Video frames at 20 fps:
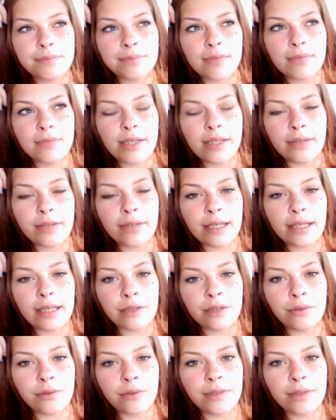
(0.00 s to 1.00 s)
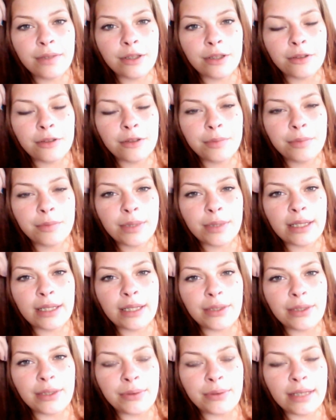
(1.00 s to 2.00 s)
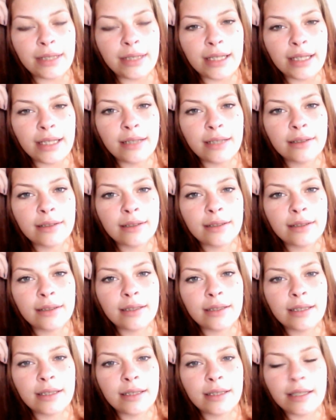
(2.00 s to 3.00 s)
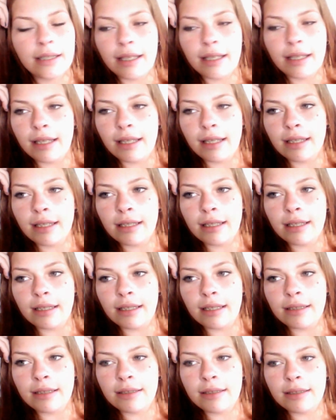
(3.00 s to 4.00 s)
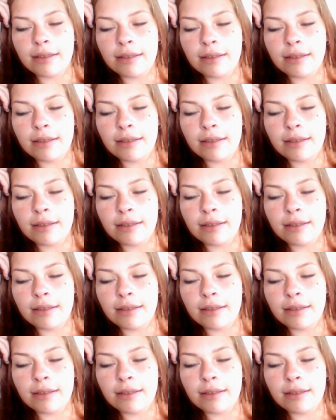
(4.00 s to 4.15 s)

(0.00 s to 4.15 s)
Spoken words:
You can feel pretty lonely and